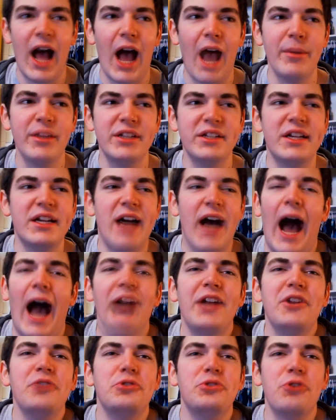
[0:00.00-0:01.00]
I mean,
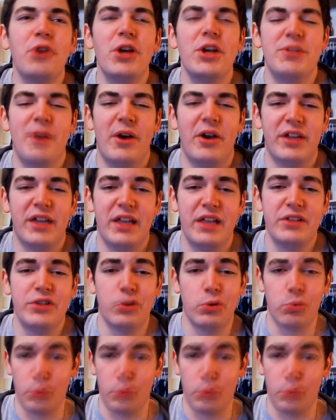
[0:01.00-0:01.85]
I know stories about kids who